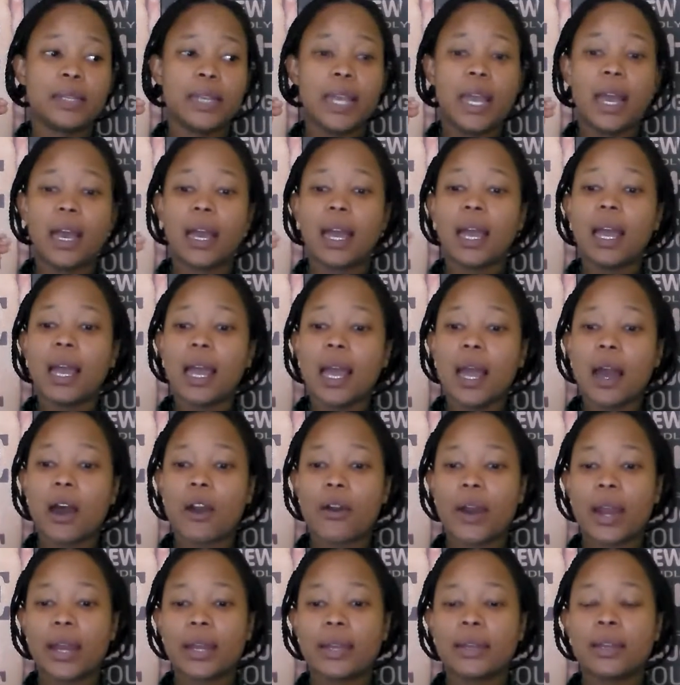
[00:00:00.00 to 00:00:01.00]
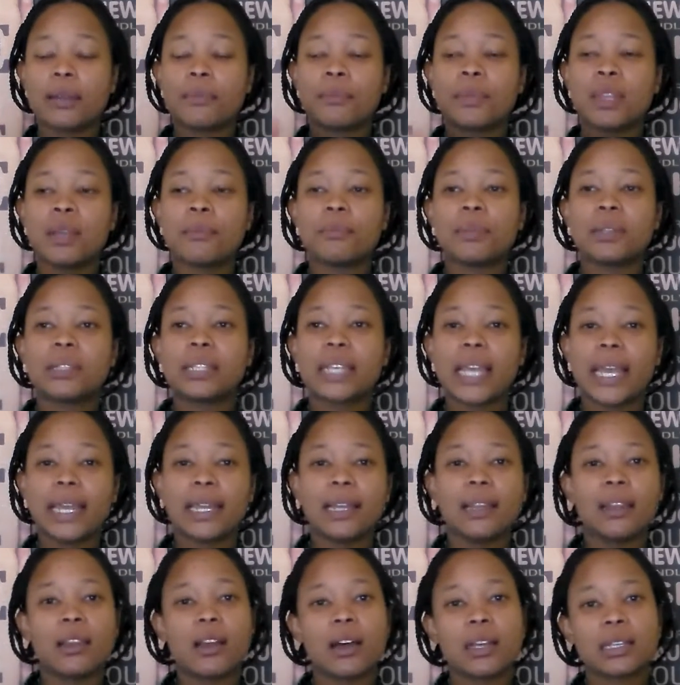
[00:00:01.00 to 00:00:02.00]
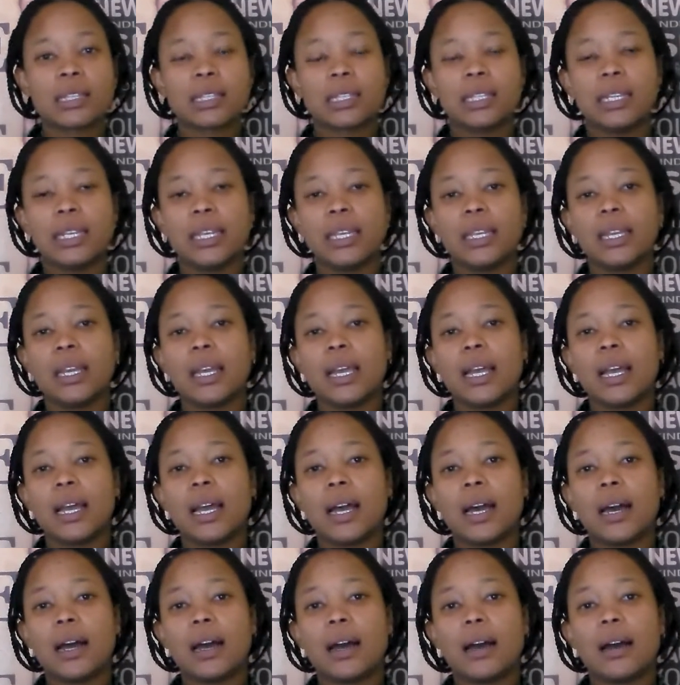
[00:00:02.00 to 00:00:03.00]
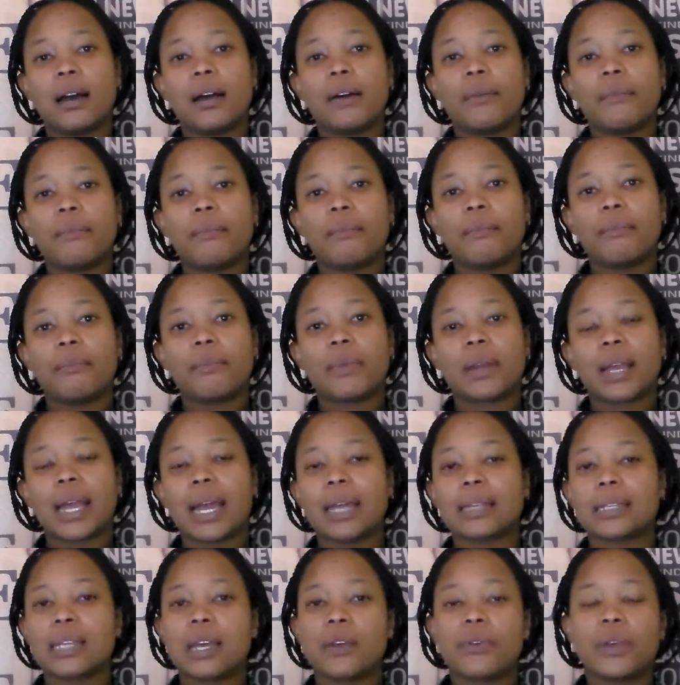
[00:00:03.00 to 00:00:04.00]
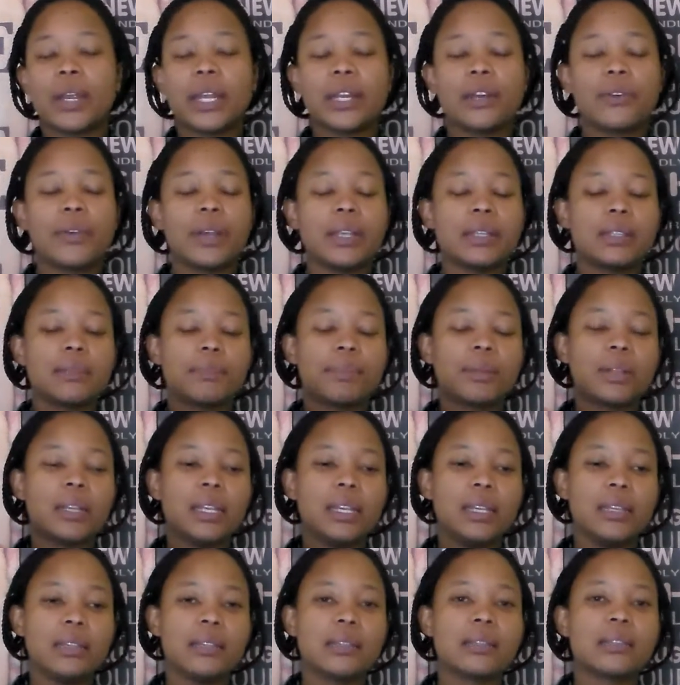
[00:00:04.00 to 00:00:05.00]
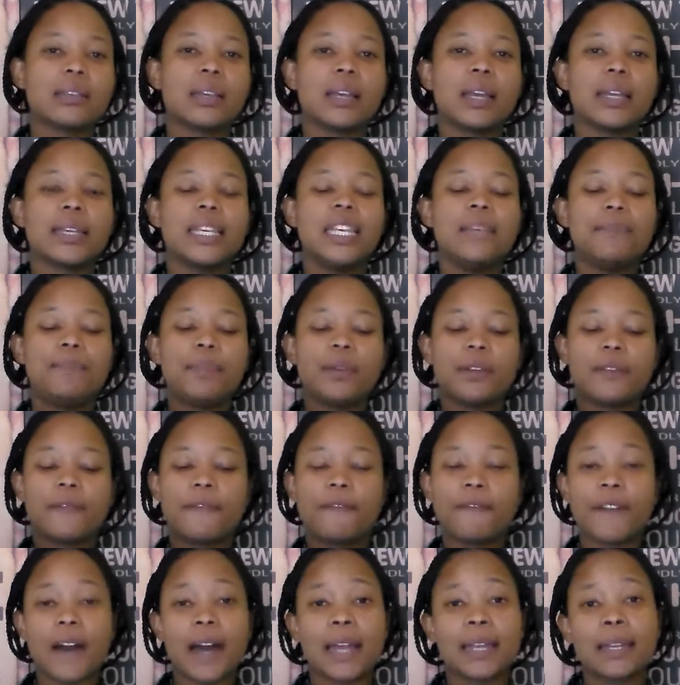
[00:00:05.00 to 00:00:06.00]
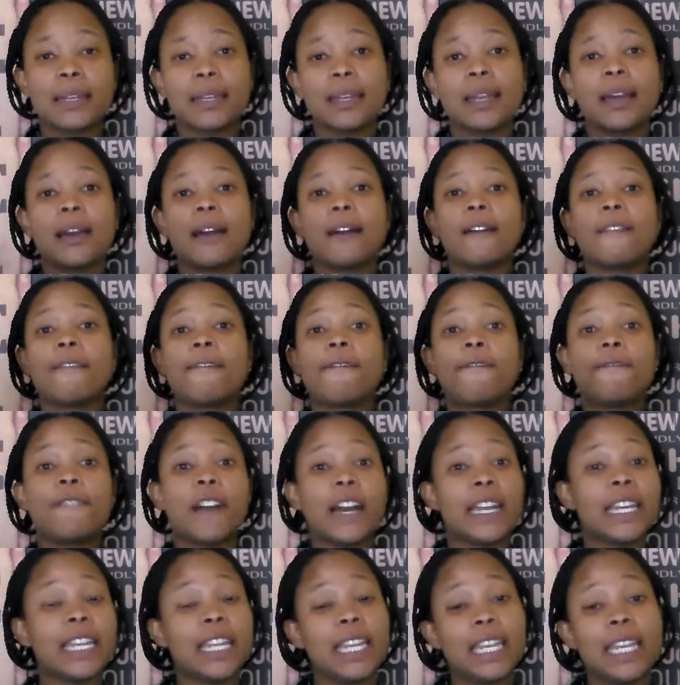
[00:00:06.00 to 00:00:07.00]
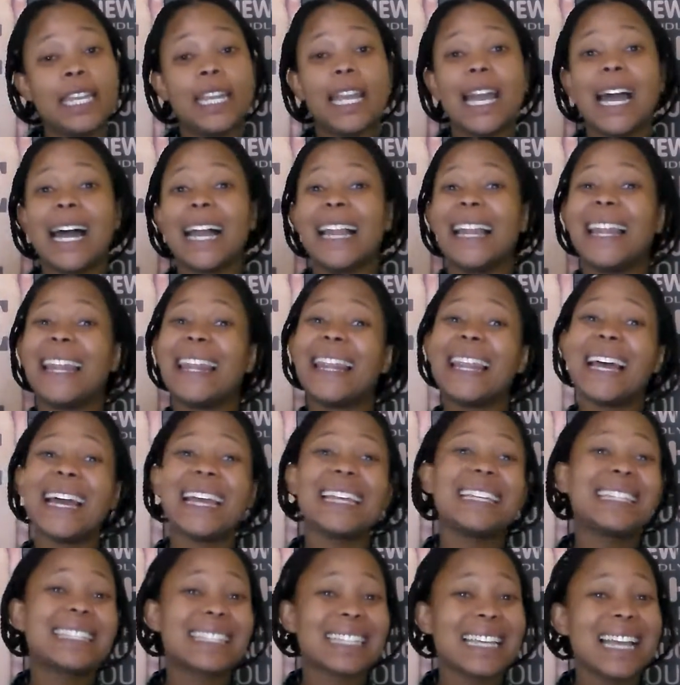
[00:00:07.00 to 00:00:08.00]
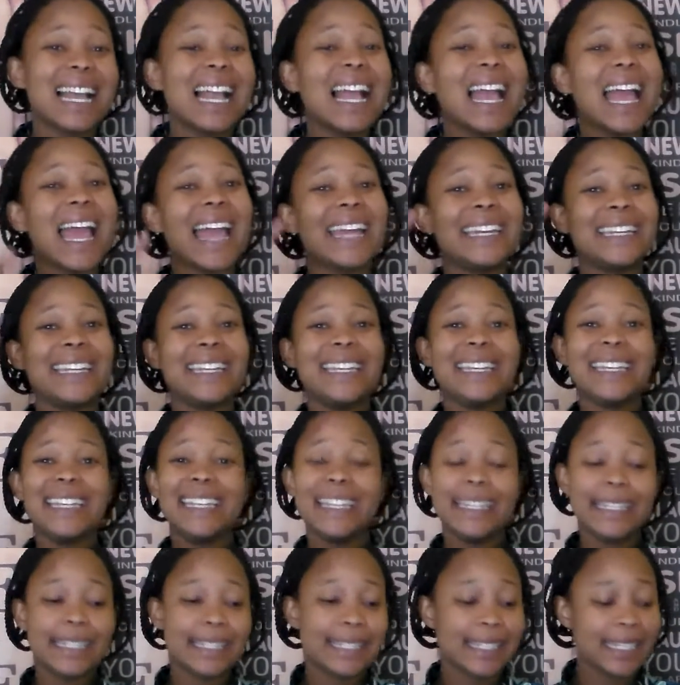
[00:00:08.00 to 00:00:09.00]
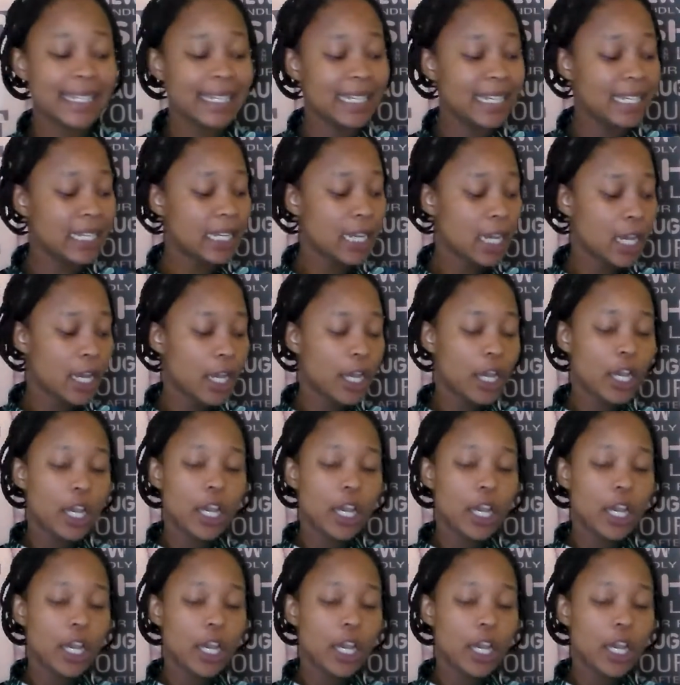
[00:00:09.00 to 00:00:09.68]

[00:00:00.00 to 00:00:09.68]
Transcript: Yeah, alright, and number 10, lastly, guys, I reiterate, please keep it fun, funny, light, and easy.